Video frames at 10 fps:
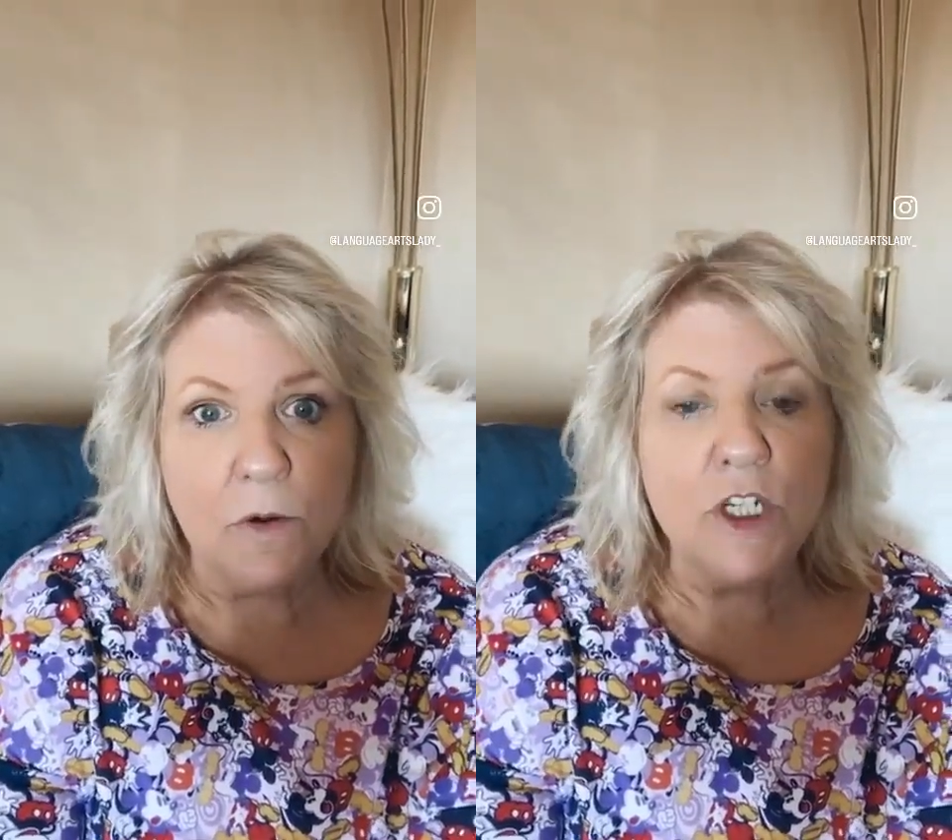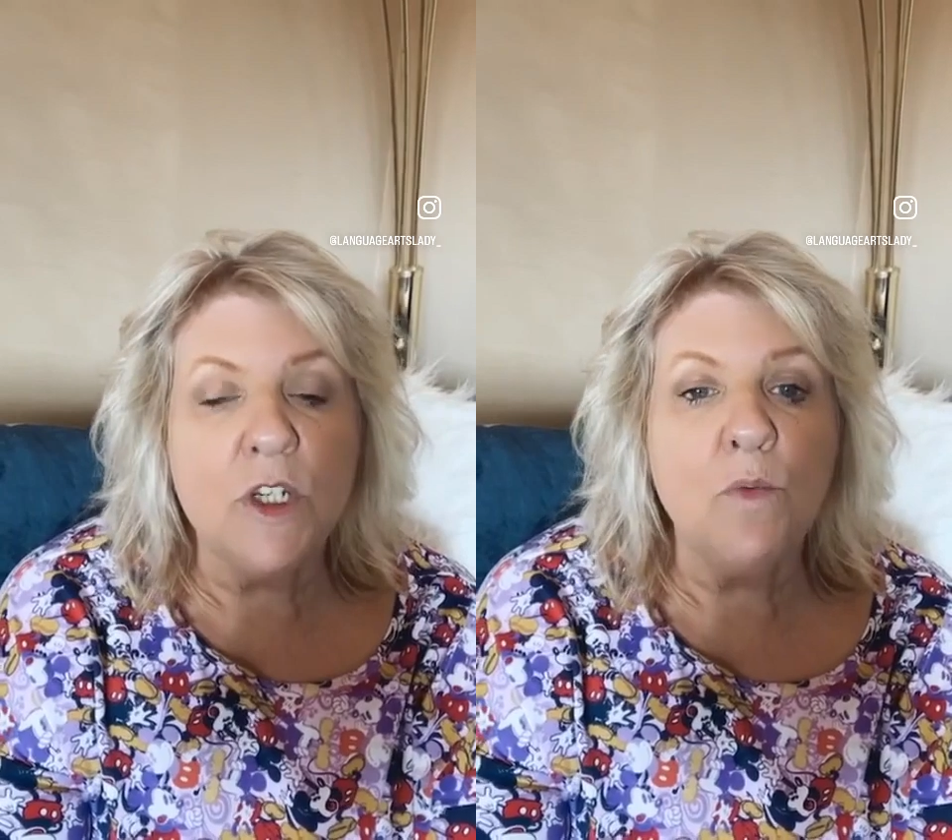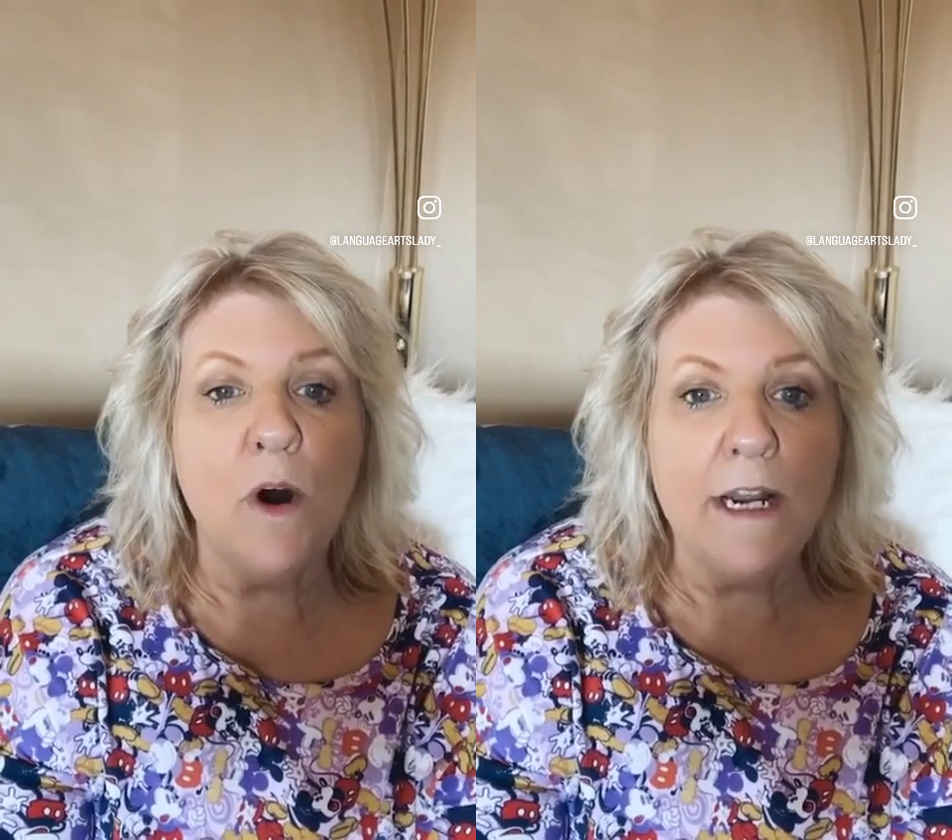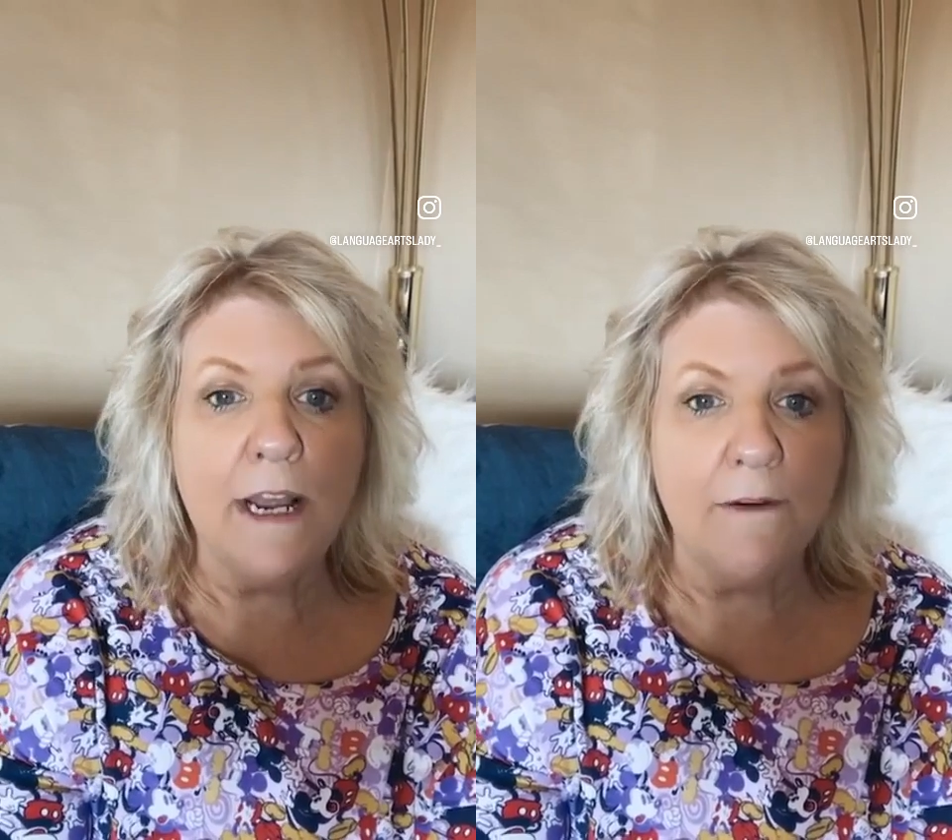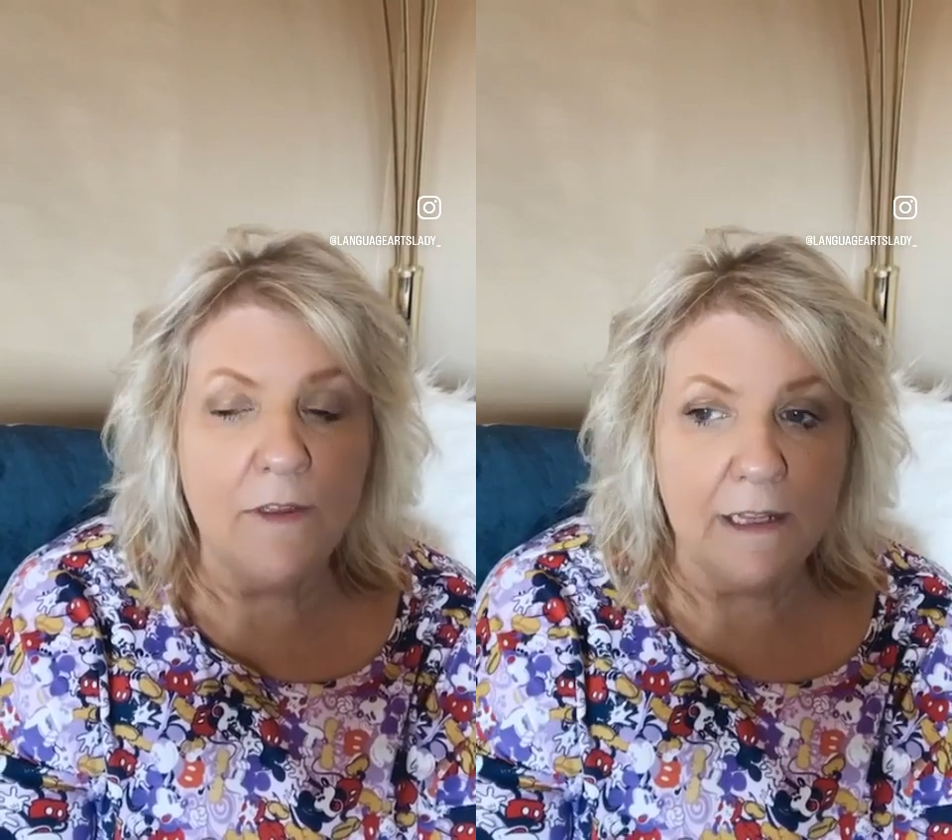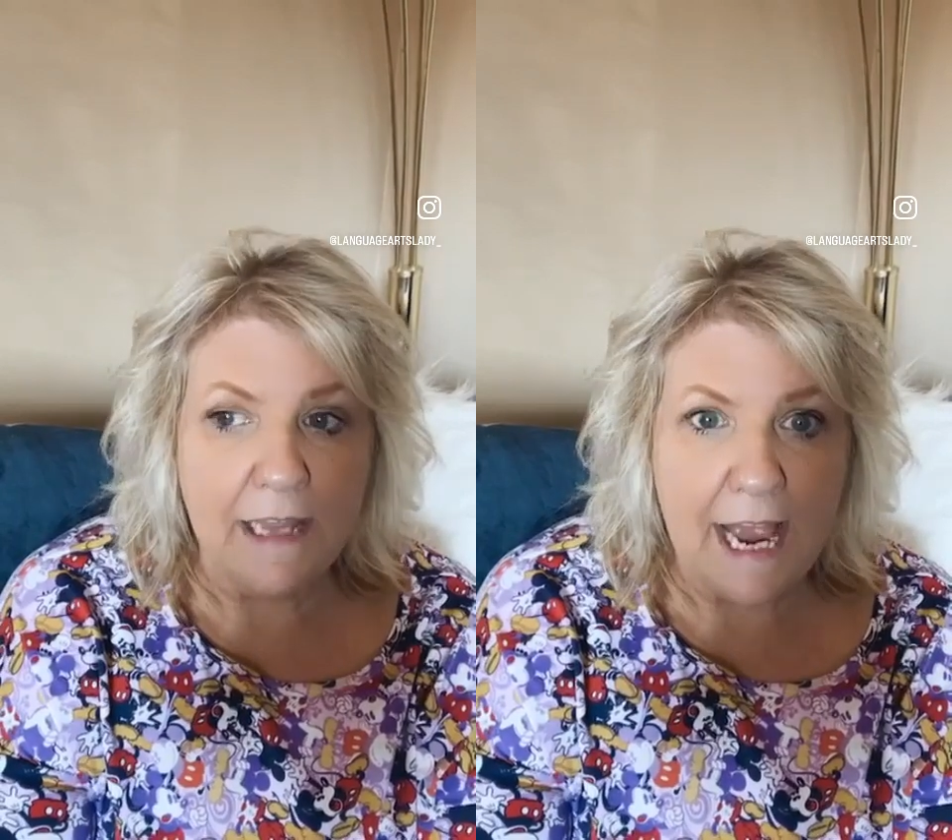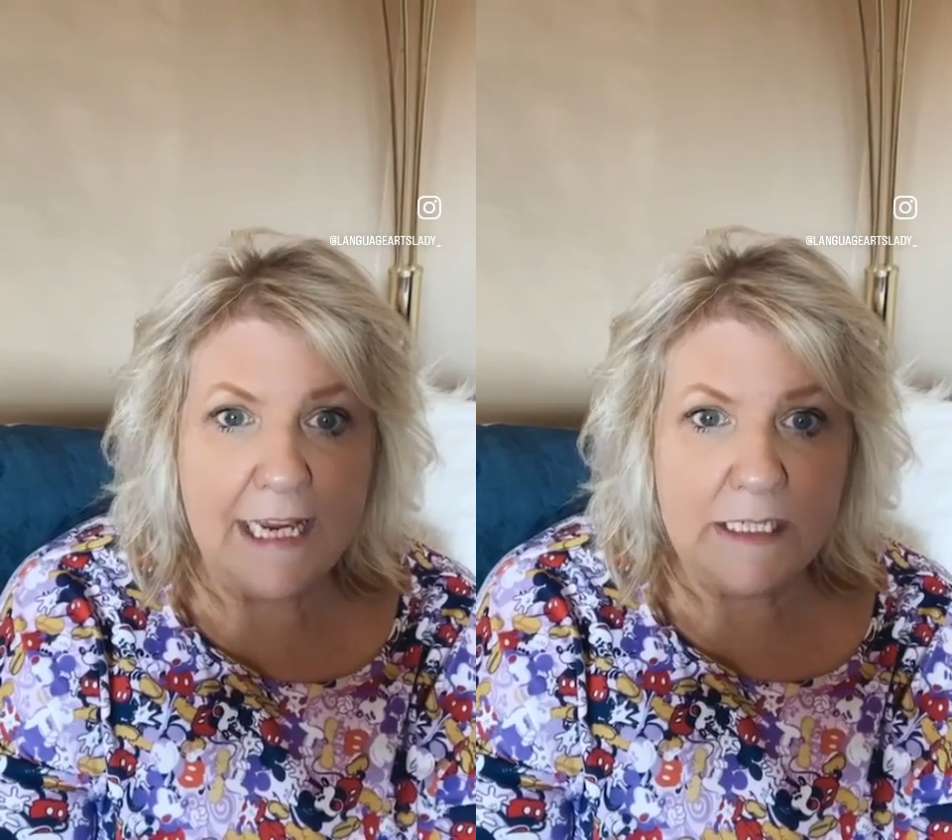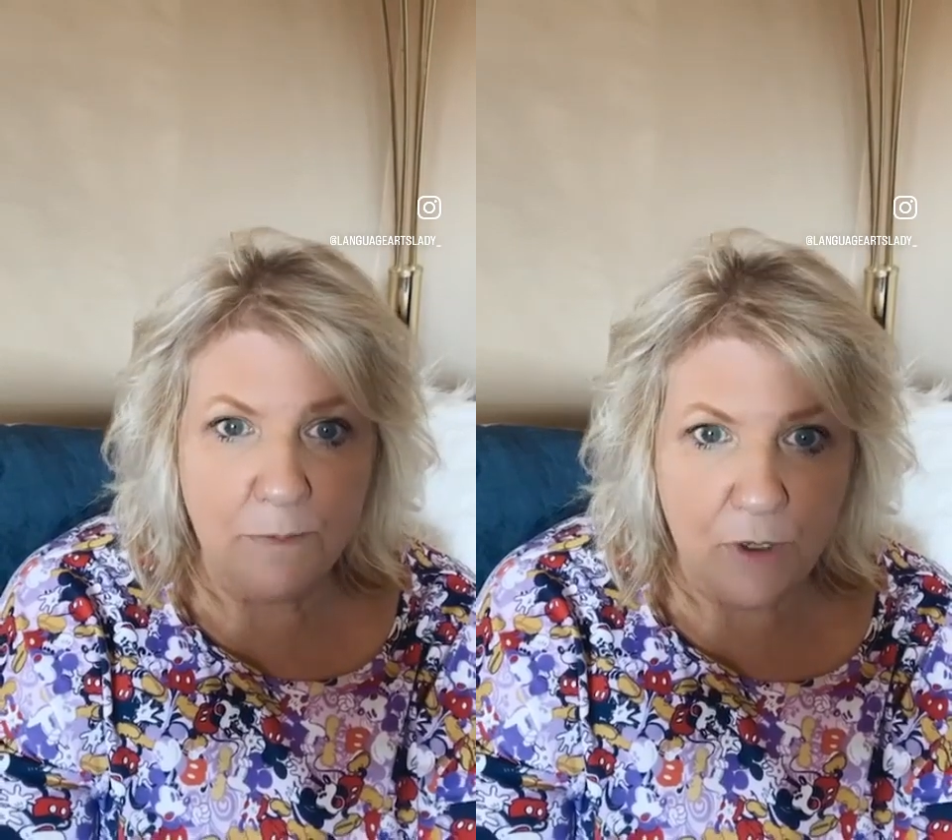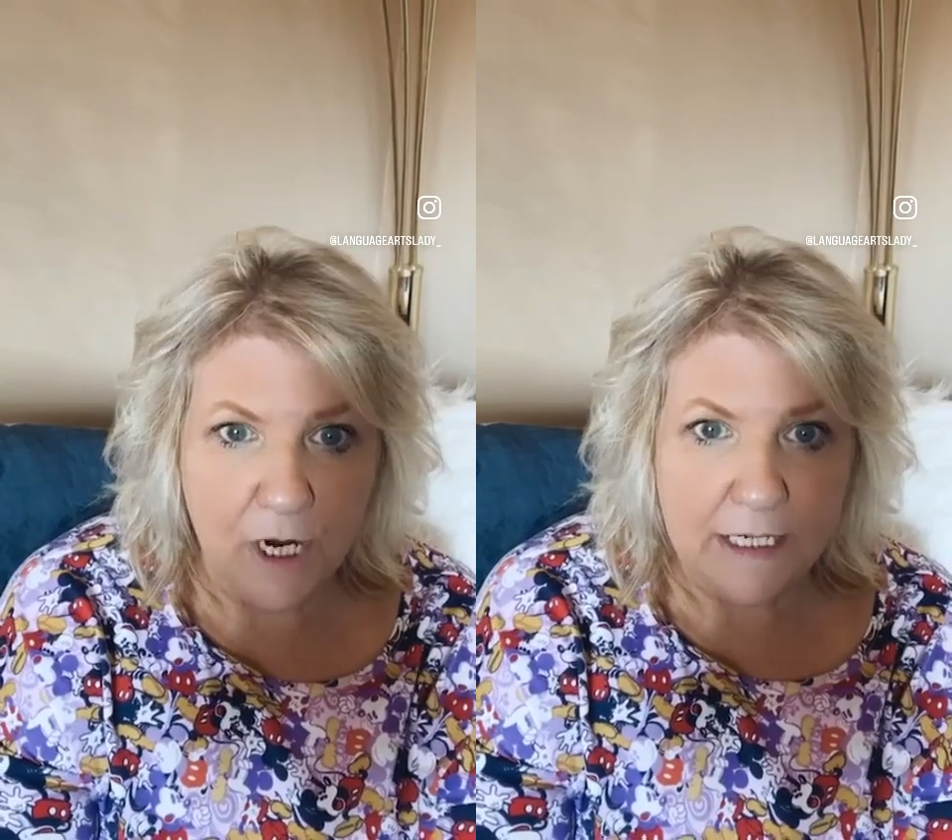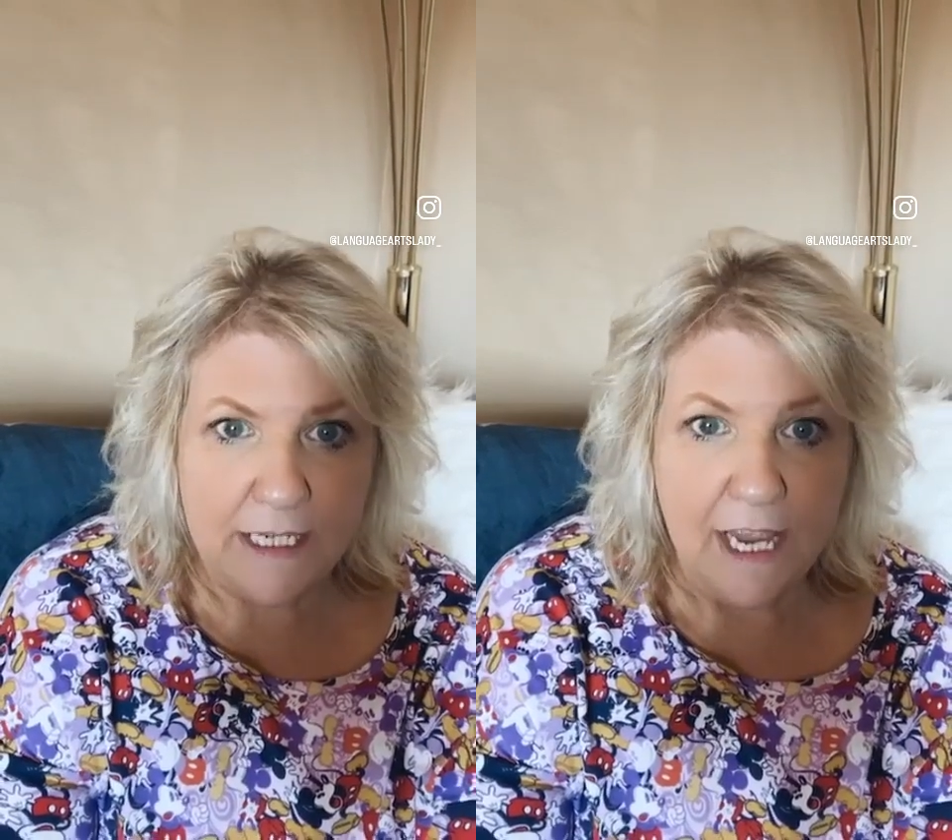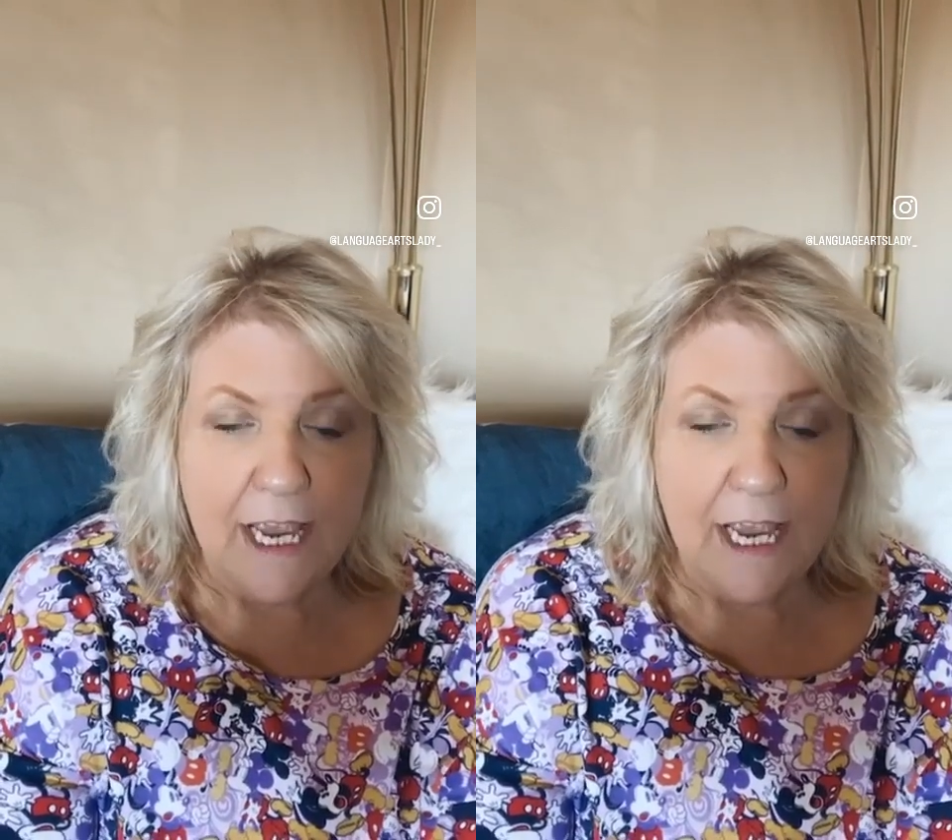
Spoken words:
which is one of the last books